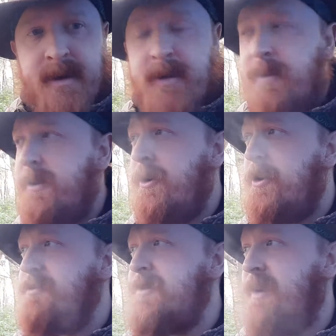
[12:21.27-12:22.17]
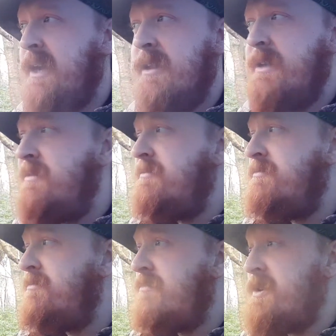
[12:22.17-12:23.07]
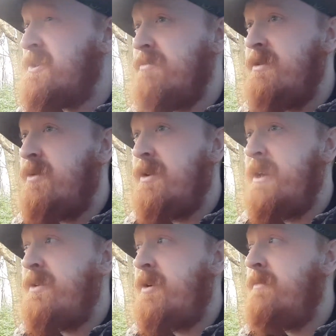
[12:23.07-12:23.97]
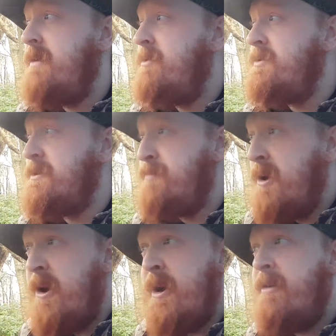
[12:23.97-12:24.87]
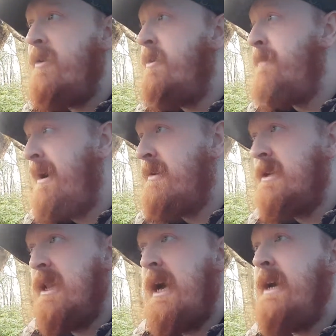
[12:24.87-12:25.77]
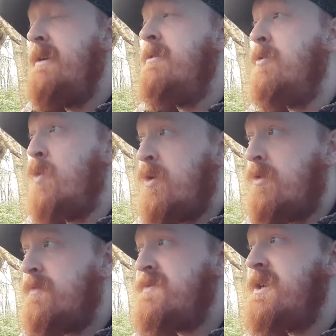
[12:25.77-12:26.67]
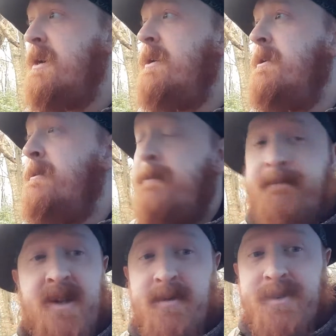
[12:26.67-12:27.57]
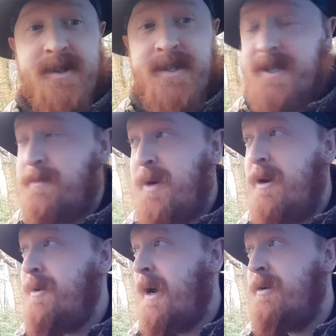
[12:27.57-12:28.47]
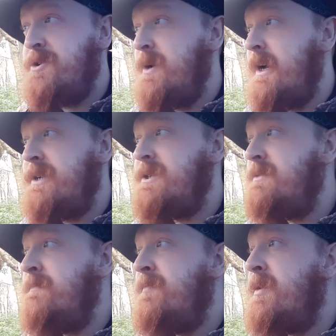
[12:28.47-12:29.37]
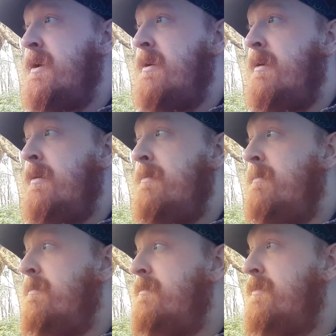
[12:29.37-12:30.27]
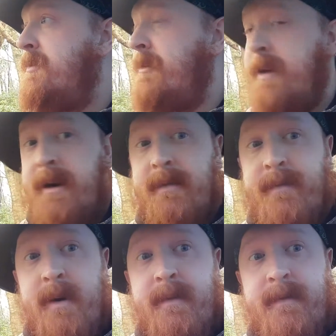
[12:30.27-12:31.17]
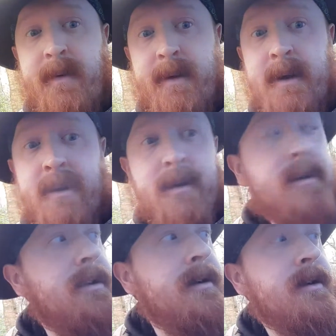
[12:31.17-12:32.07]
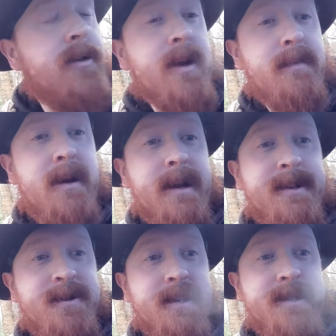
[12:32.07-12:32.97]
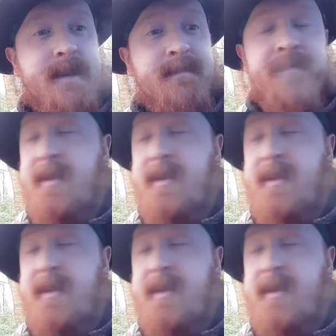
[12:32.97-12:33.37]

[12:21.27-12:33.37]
you know, in the hopes of killing possibly what they thought maybe was a bear or a mountain lion or wolves, they would just disappear without trace. So yeah, very, very creepy and interesting.